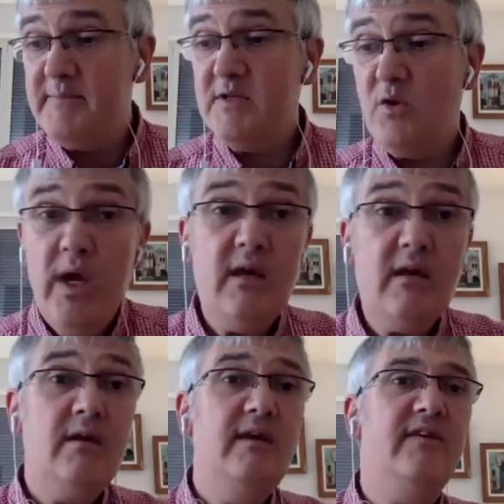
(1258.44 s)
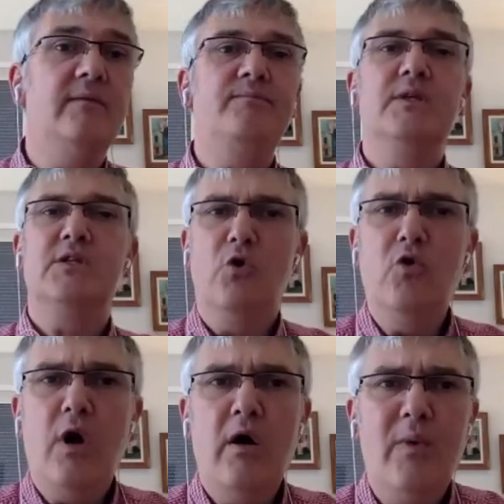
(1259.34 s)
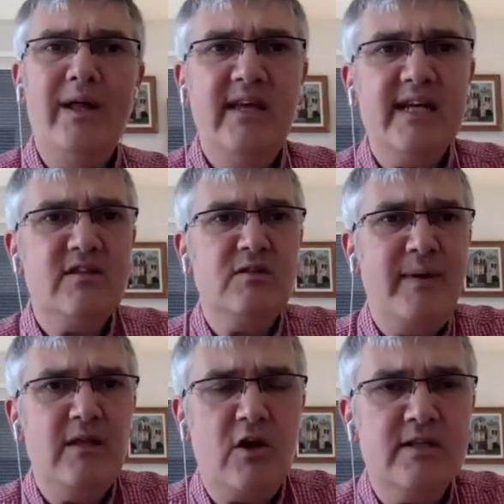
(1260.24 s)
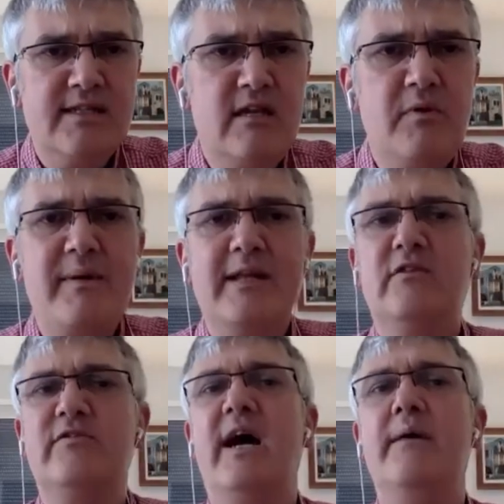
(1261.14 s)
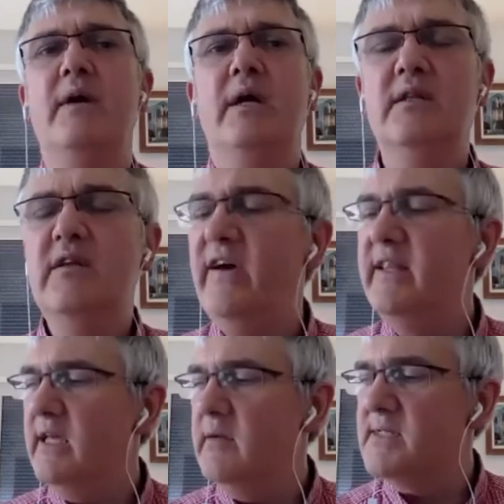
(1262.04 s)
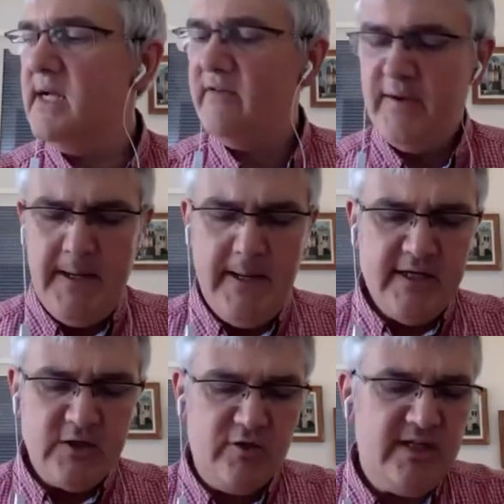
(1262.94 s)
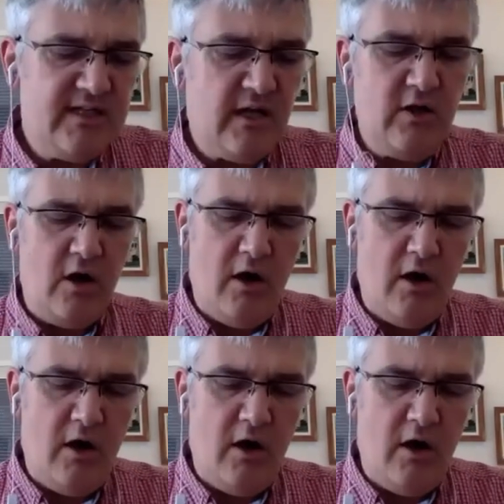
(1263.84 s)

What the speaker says: a week even. So when he has to spend a considerable amount of time defending himself. So this is on the